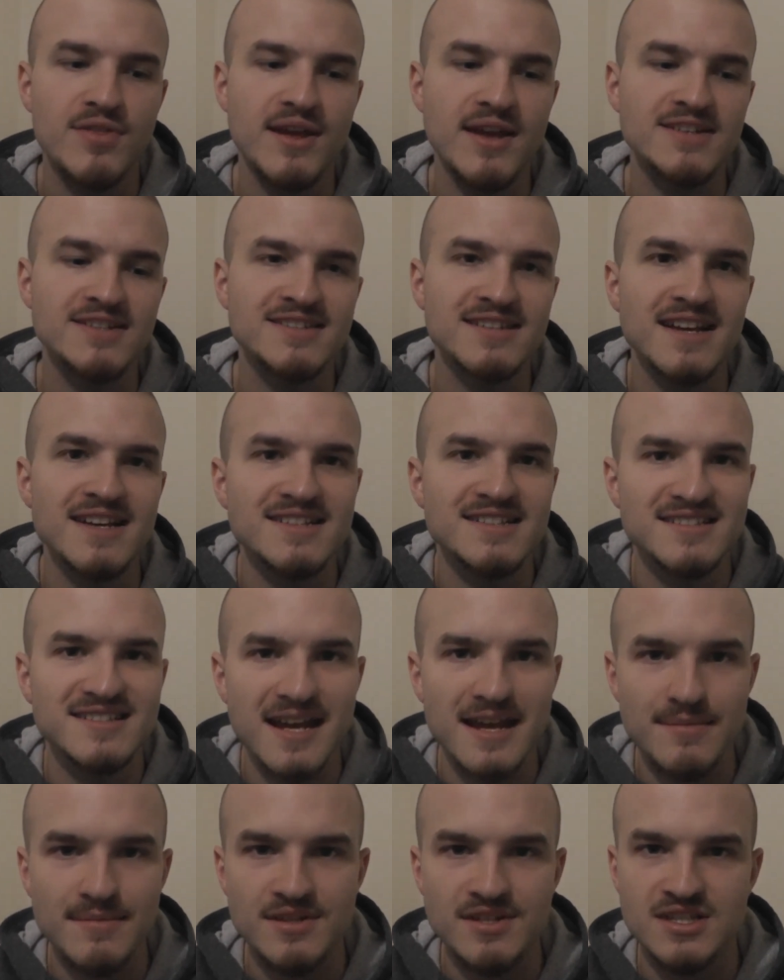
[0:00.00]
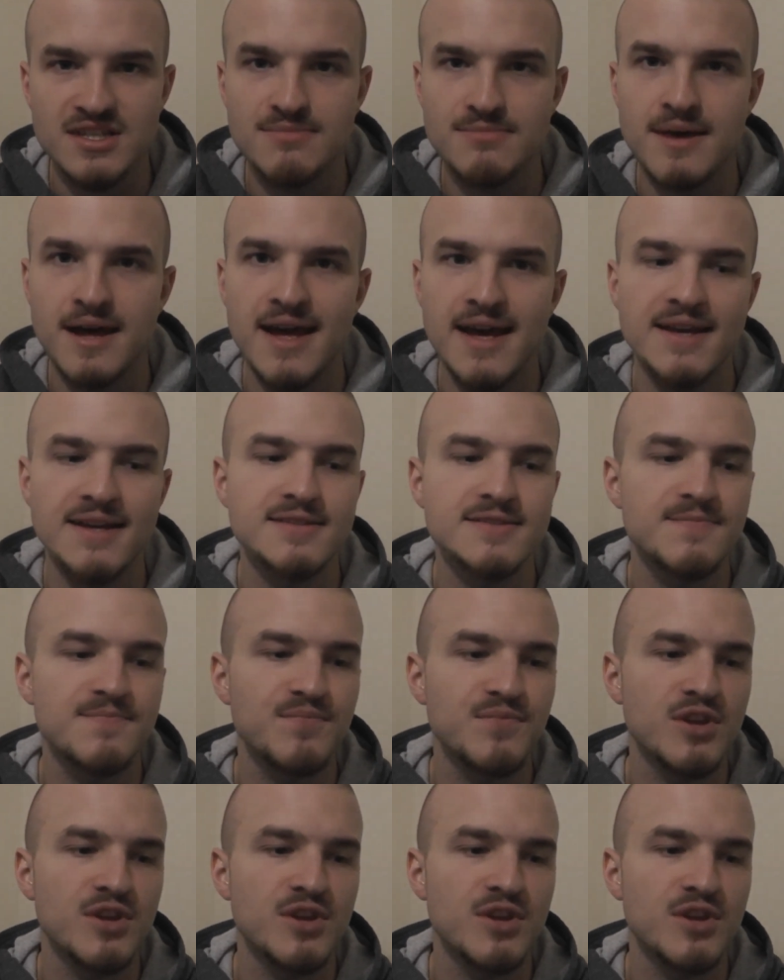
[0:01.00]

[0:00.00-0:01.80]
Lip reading: they say statements are made.